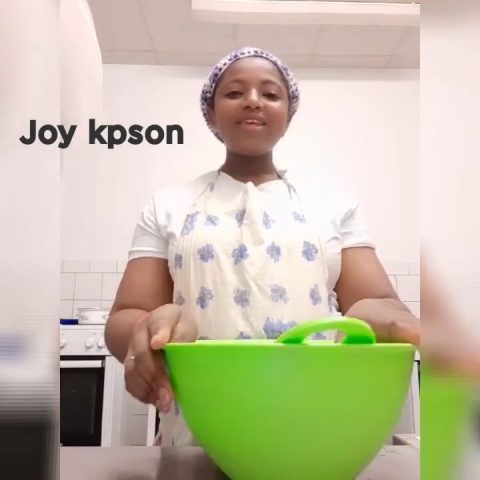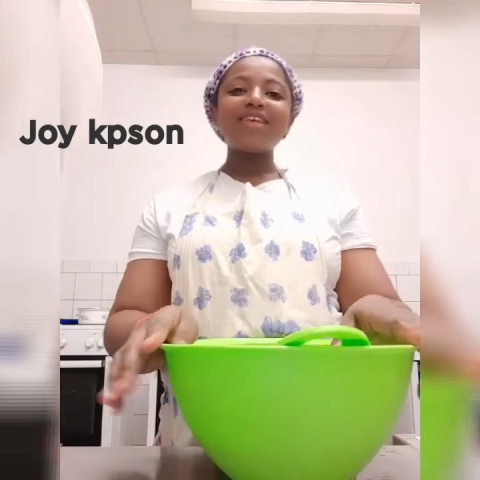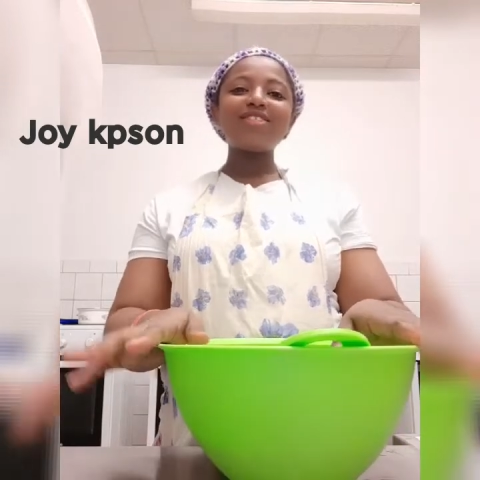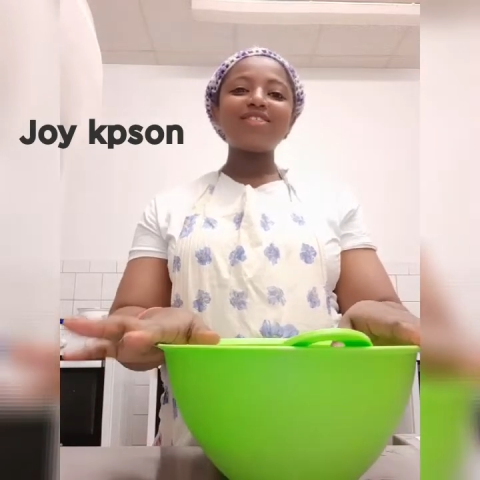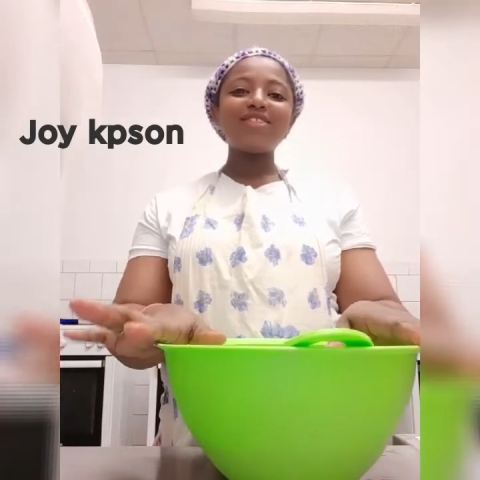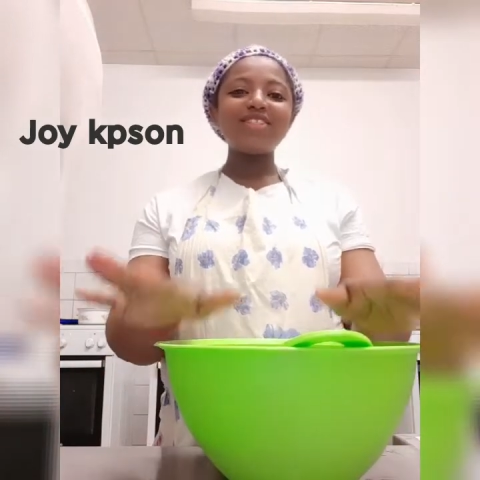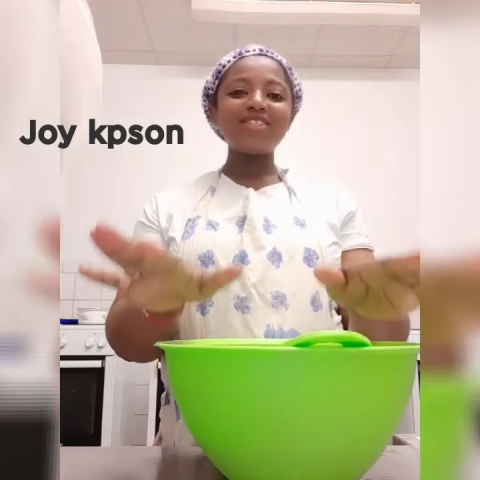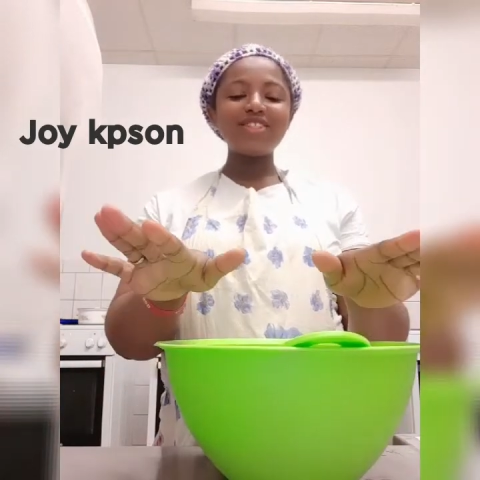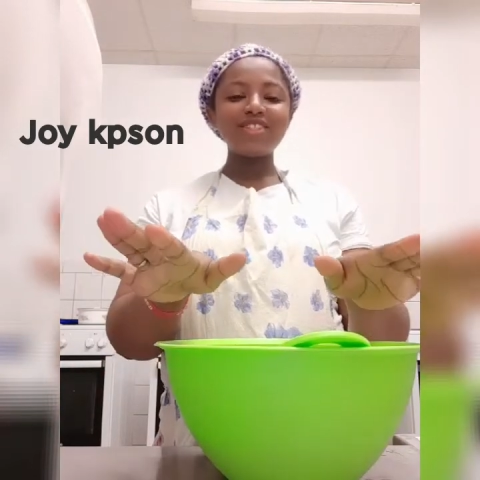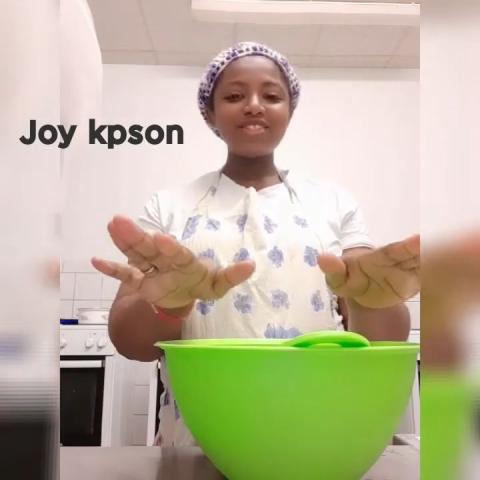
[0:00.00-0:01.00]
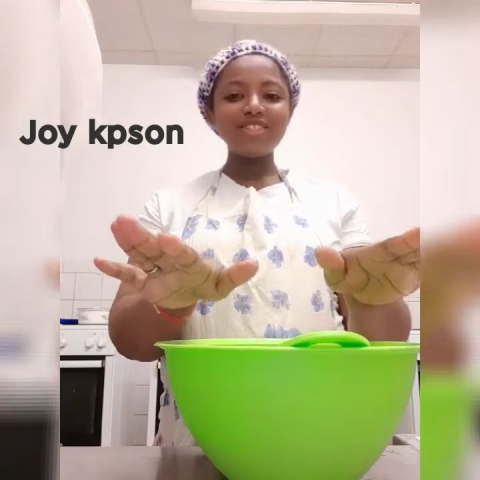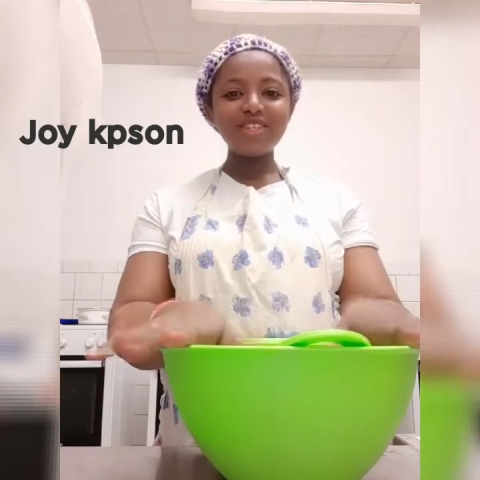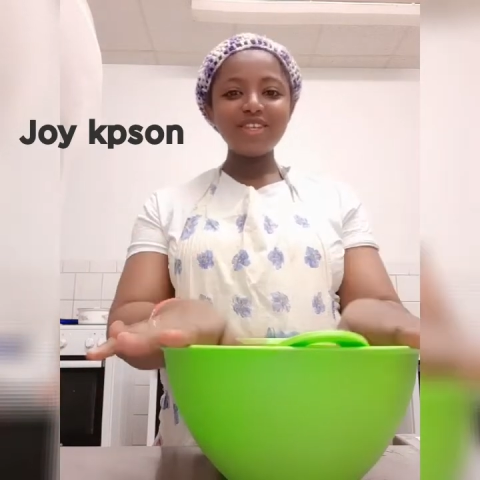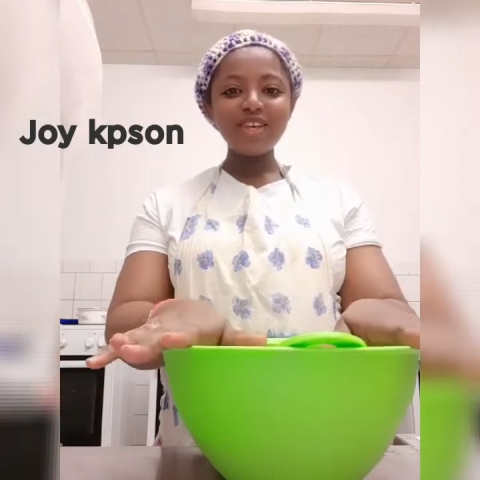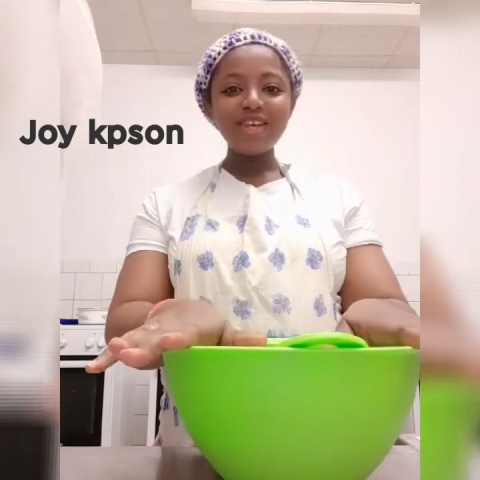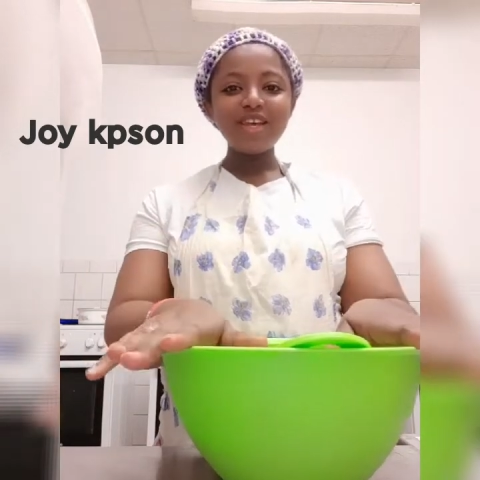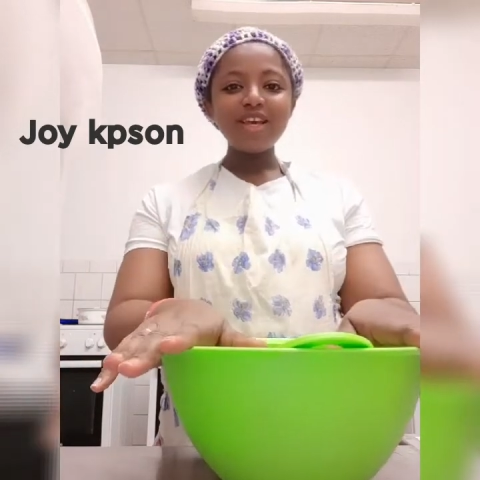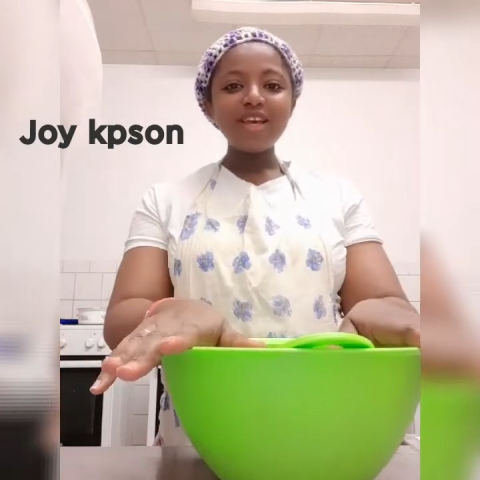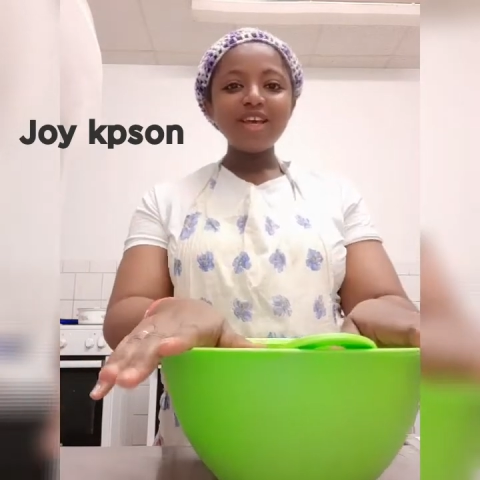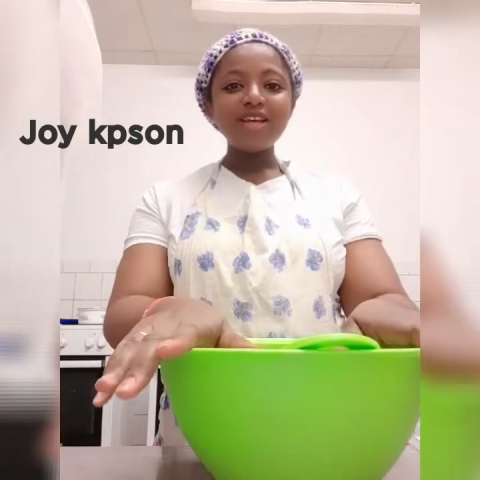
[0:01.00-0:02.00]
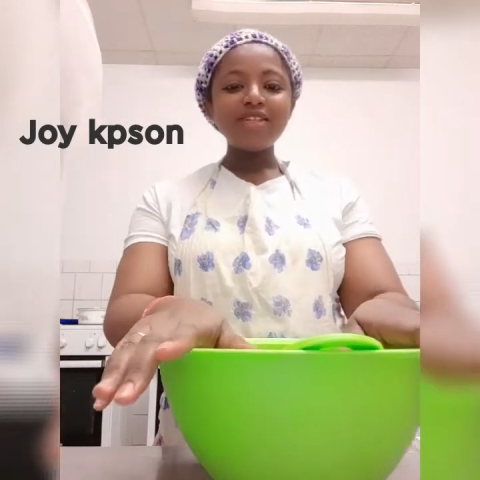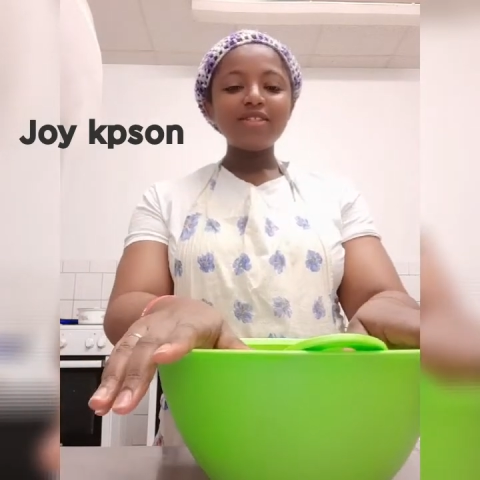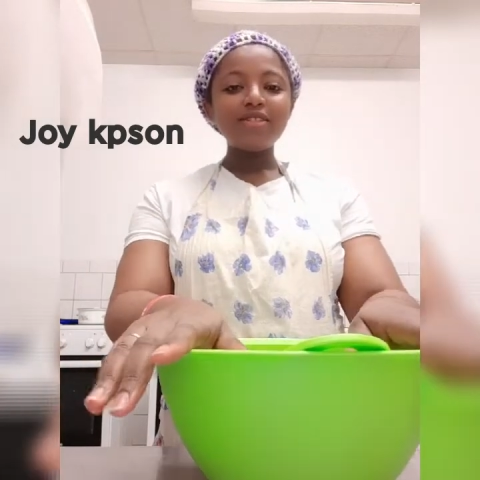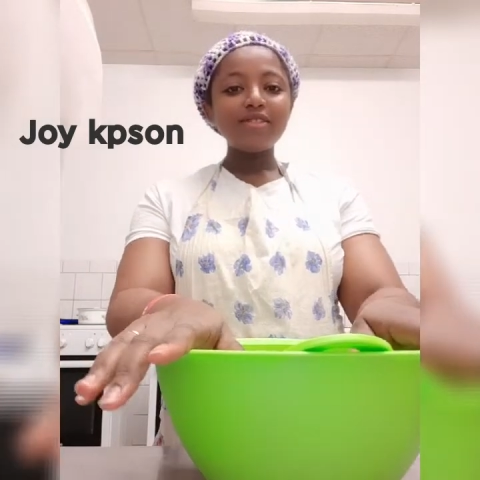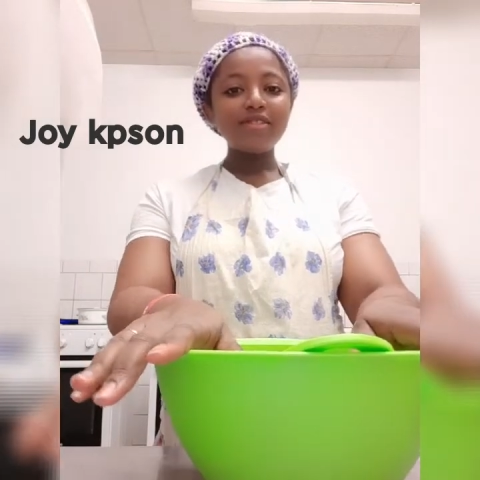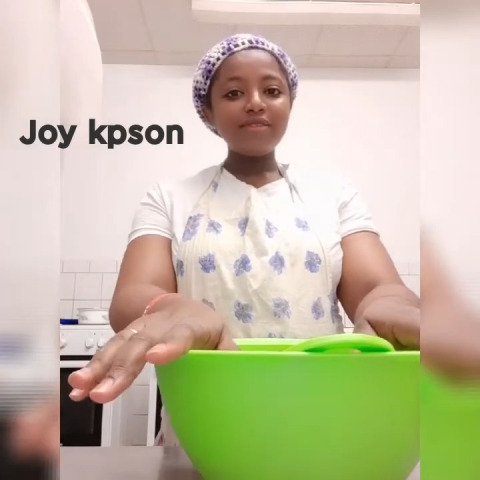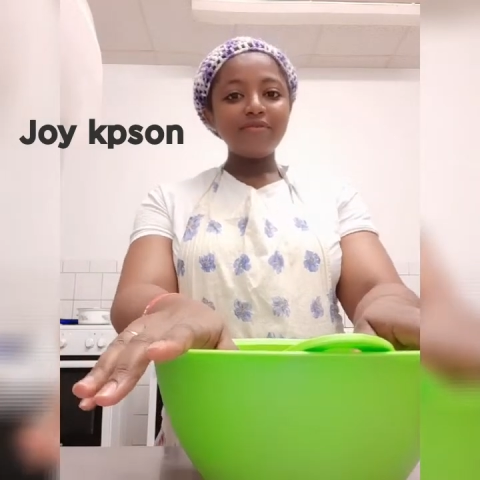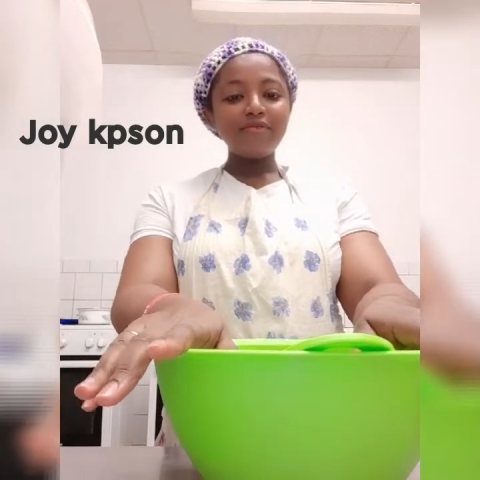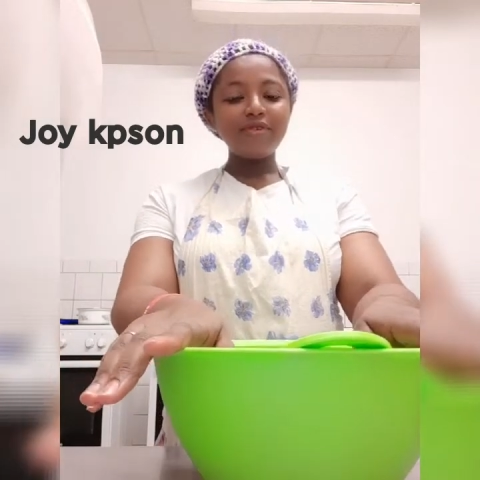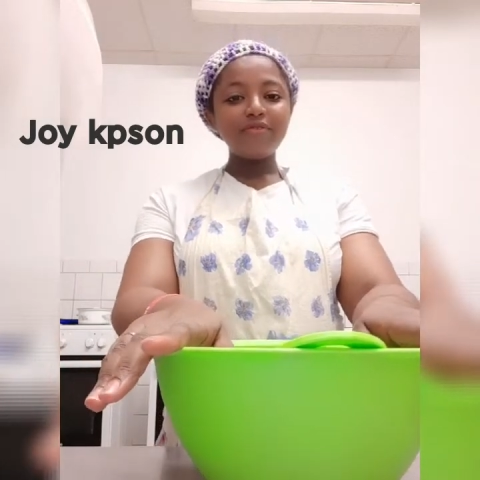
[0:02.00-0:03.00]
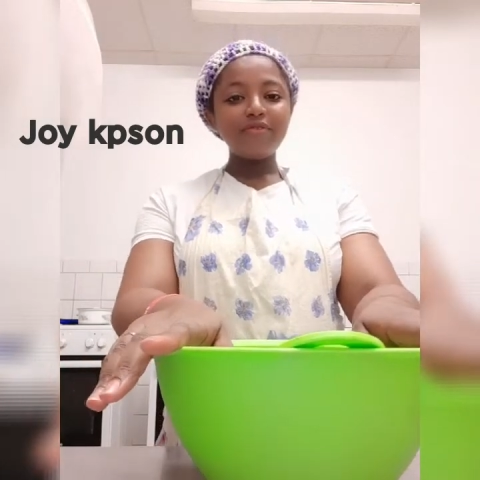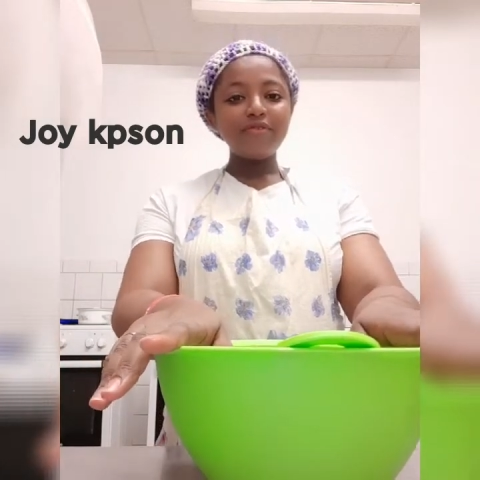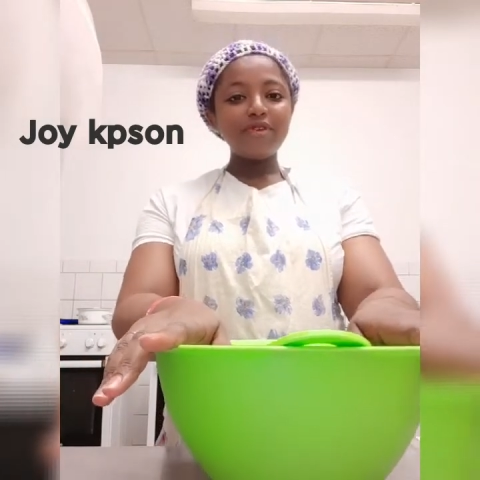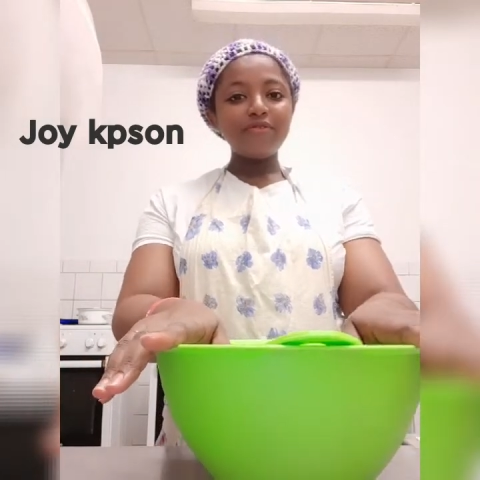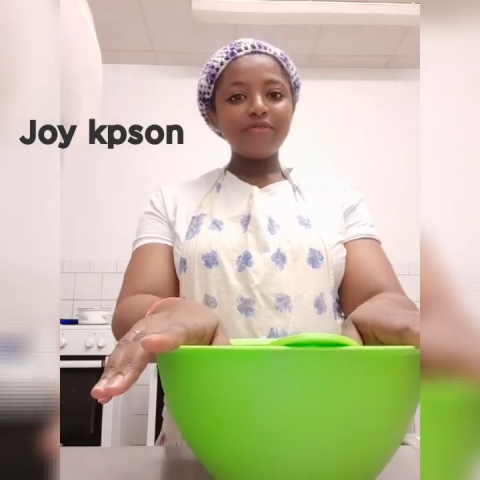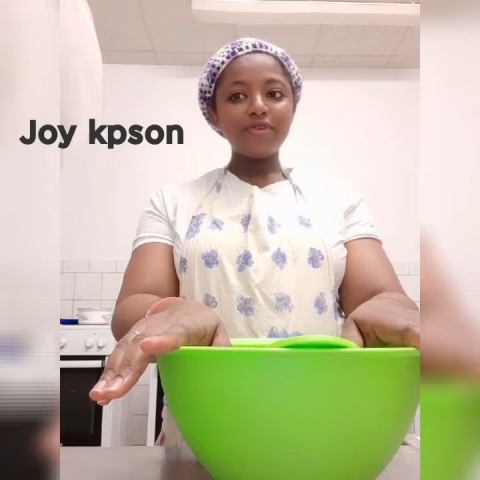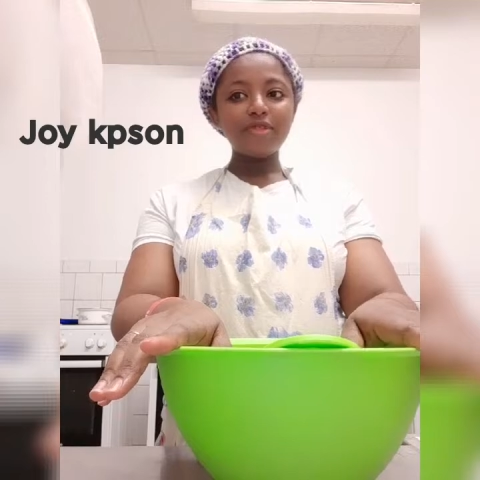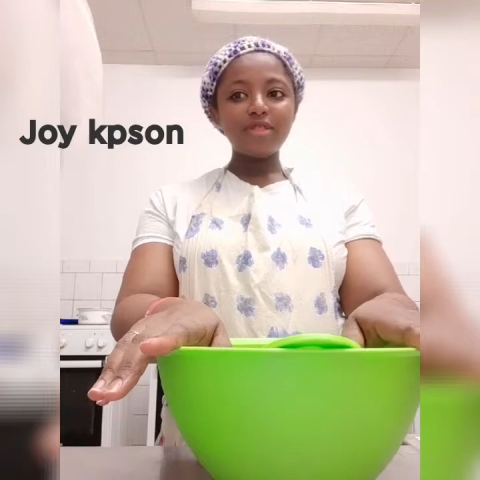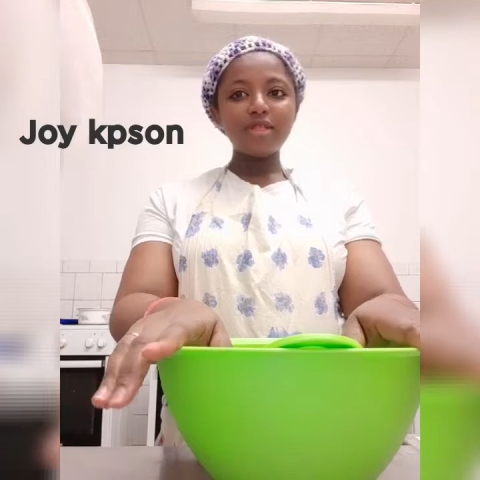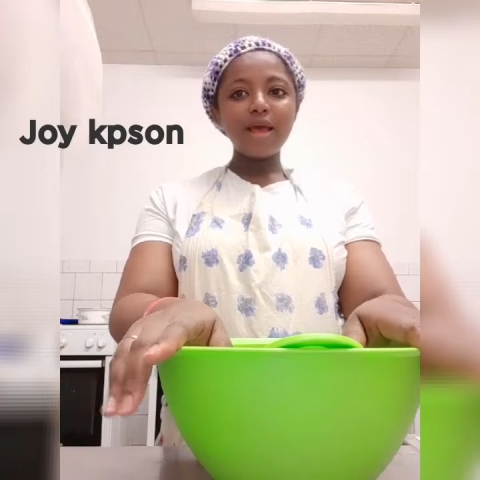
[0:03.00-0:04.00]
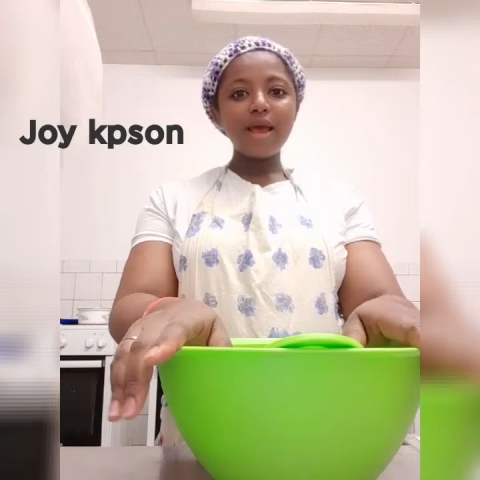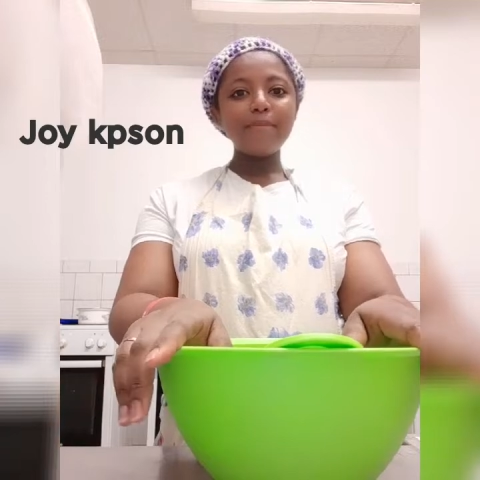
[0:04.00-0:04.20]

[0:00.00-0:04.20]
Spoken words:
In case you are just tuning in for the very first time,